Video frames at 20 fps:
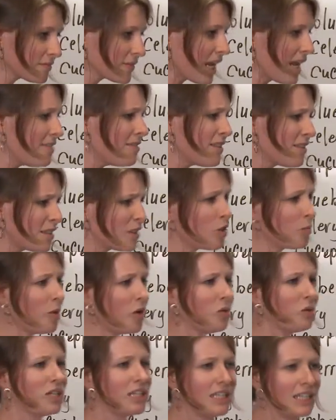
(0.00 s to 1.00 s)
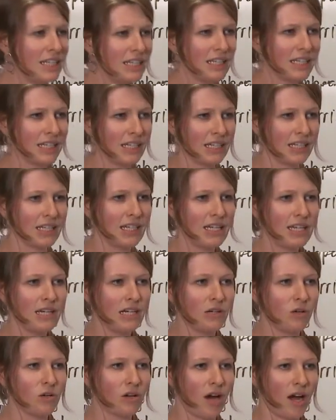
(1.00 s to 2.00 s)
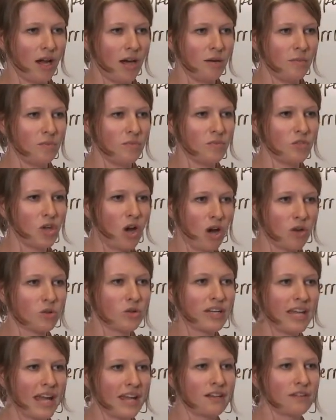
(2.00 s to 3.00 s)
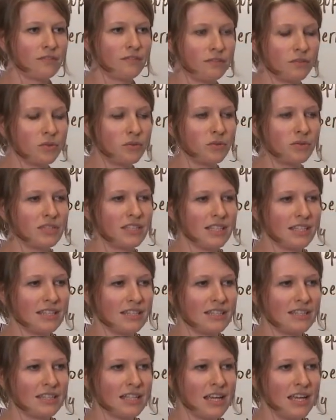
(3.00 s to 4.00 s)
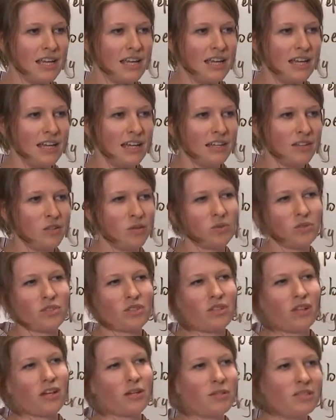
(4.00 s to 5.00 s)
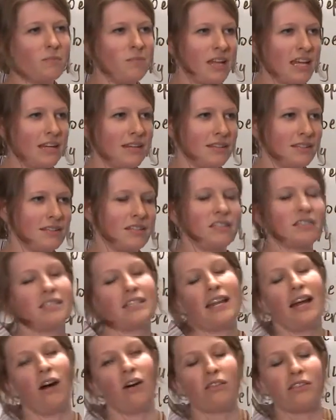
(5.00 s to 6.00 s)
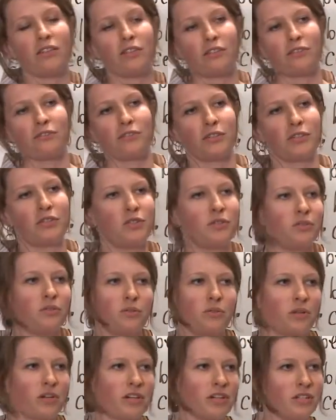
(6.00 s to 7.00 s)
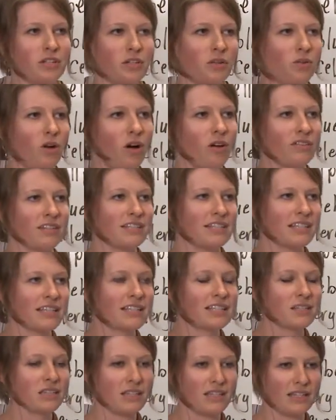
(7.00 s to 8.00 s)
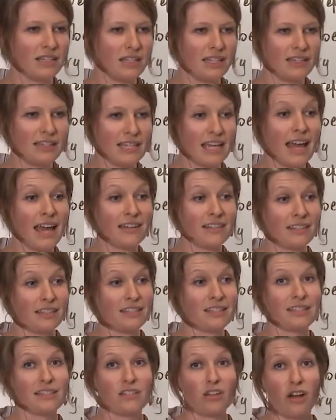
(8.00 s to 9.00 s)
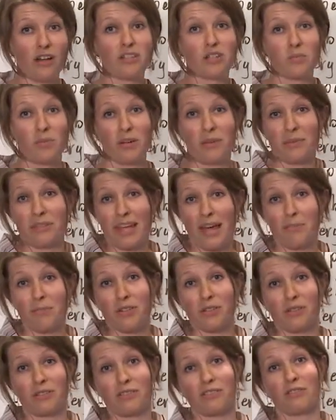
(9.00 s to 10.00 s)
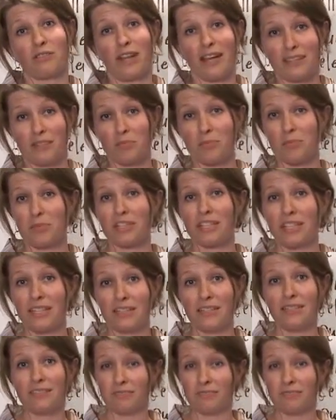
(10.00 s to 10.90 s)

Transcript: And the thing about eating non-organic foods is, there's a lot of debate, is it healthier for you, or, all these things. In the end, it's not sprayed with chemicals, so that's pretty